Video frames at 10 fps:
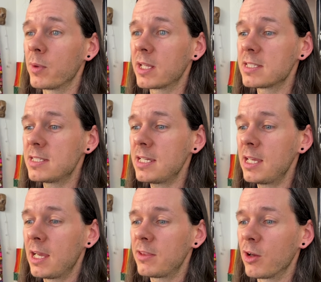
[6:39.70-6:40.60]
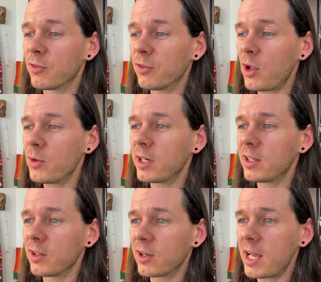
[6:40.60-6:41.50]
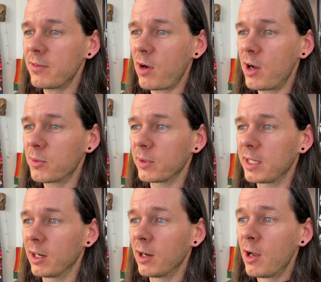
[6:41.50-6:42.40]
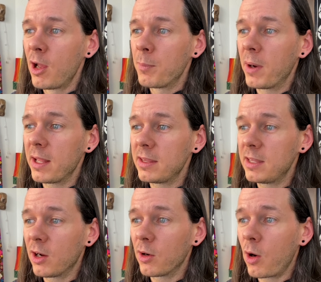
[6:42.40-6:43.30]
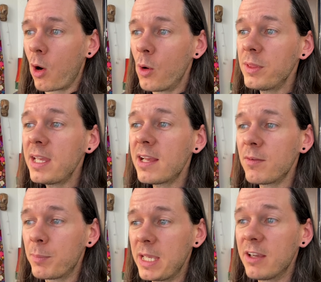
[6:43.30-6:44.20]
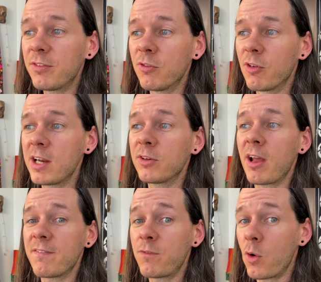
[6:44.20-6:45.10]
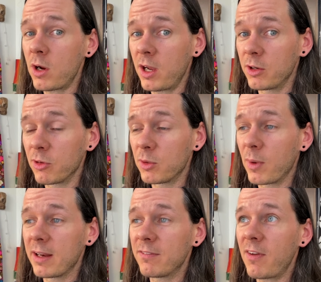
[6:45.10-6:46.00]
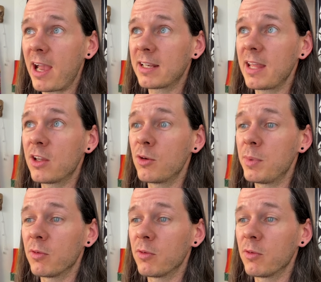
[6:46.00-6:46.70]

could see they're floated. They're kind of awkward here, but they're only being rendered at 400 when in fact they could be